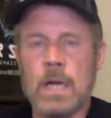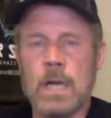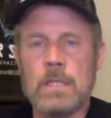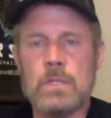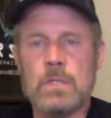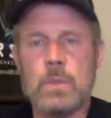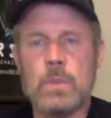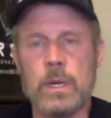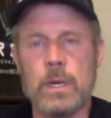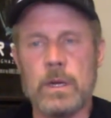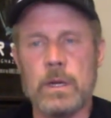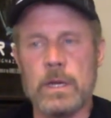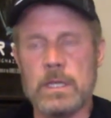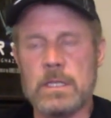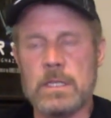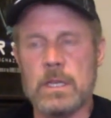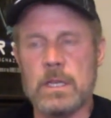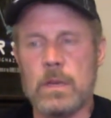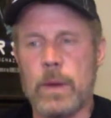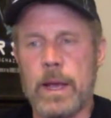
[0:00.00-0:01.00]
Twitter,
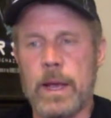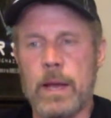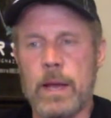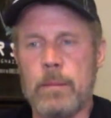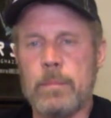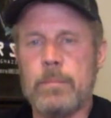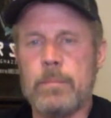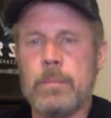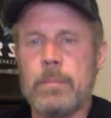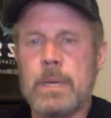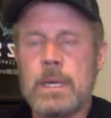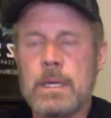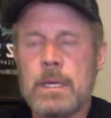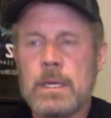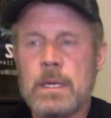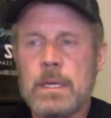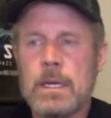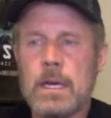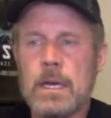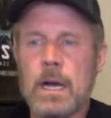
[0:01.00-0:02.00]
Instagram,
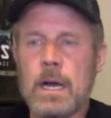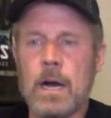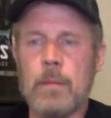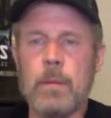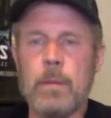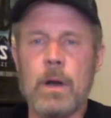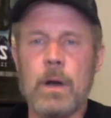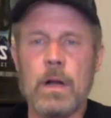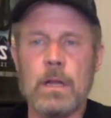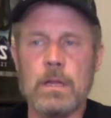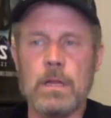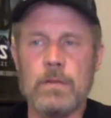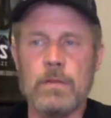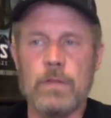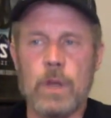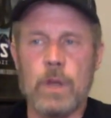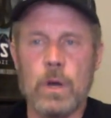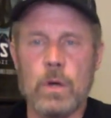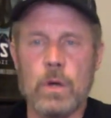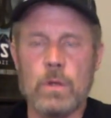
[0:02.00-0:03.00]
all of
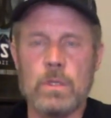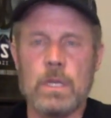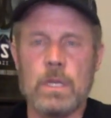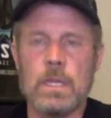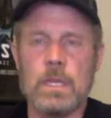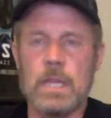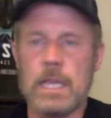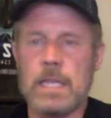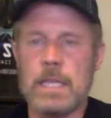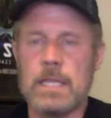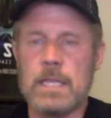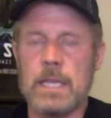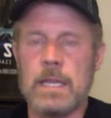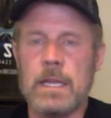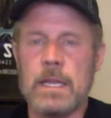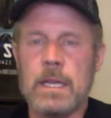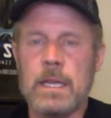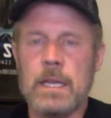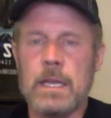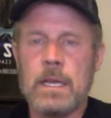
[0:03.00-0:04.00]
those, on
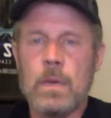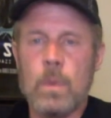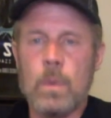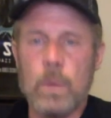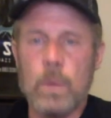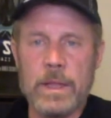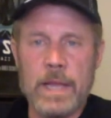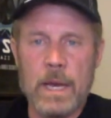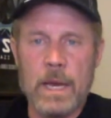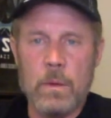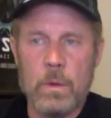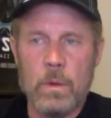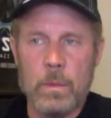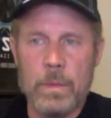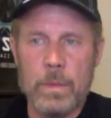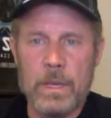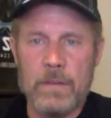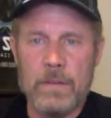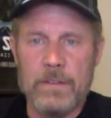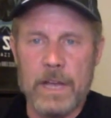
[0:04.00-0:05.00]
LinkedIn, when that
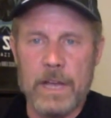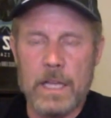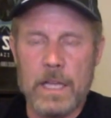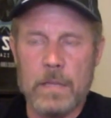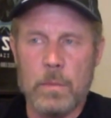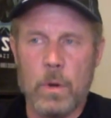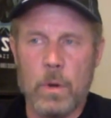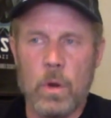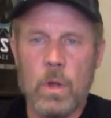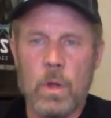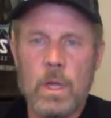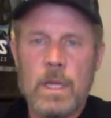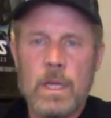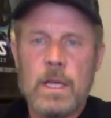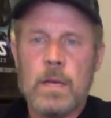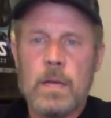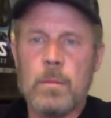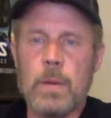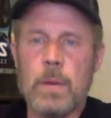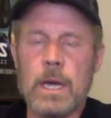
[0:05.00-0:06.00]
will be available.
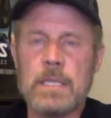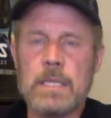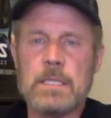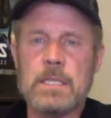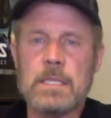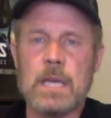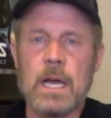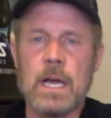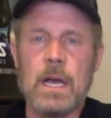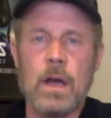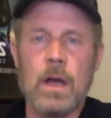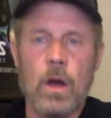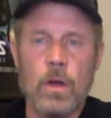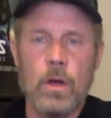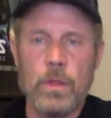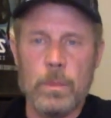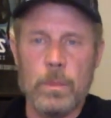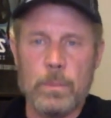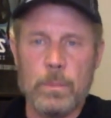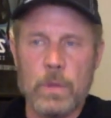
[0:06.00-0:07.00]
But
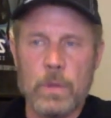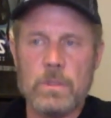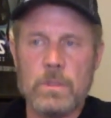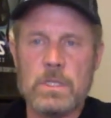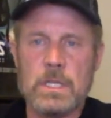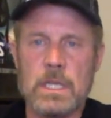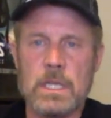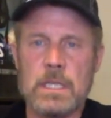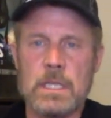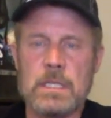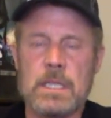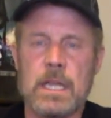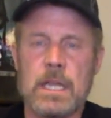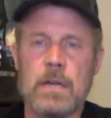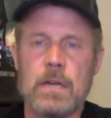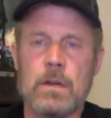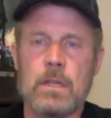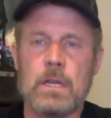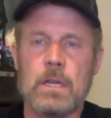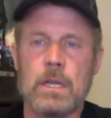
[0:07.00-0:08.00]
all the proceeds
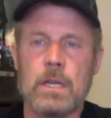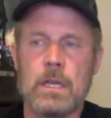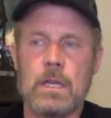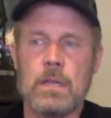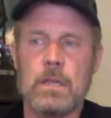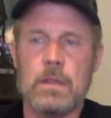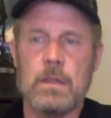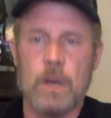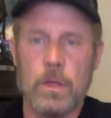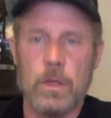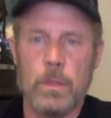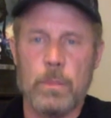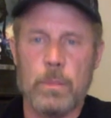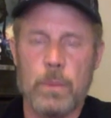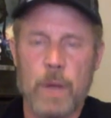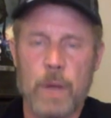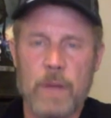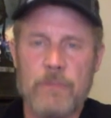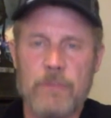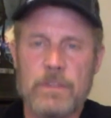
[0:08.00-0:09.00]
all the
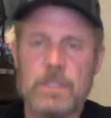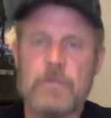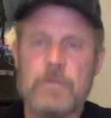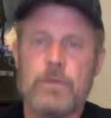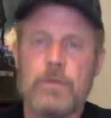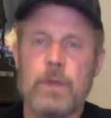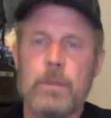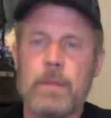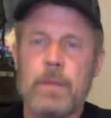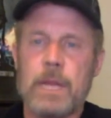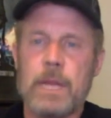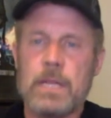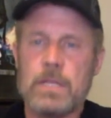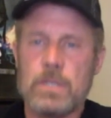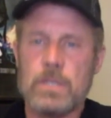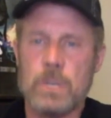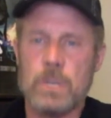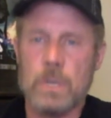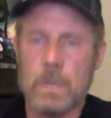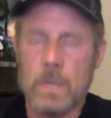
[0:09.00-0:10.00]
profits from that
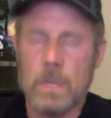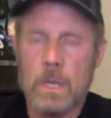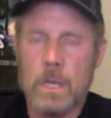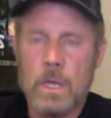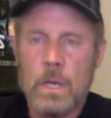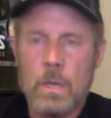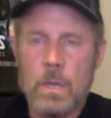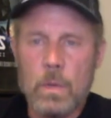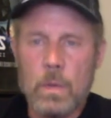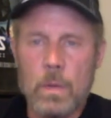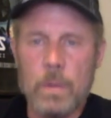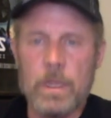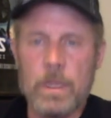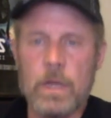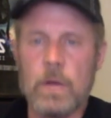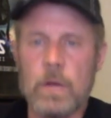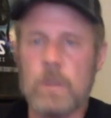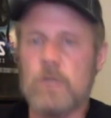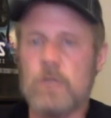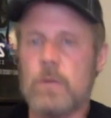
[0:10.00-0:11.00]
shirt will
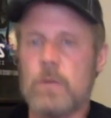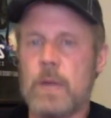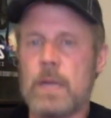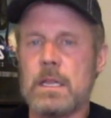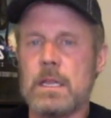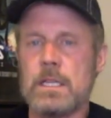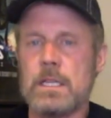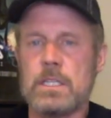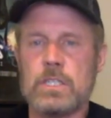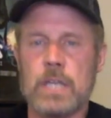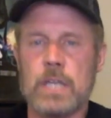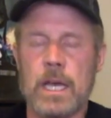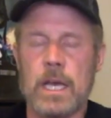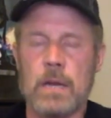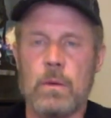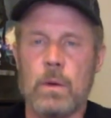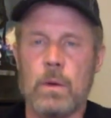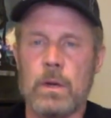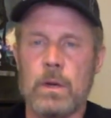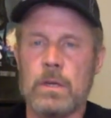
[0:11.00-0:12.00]
be going directly to
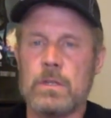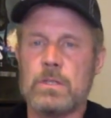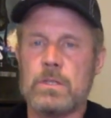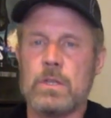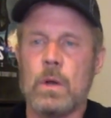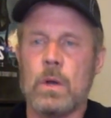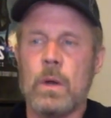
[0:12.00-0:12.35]
Shadow Warriors.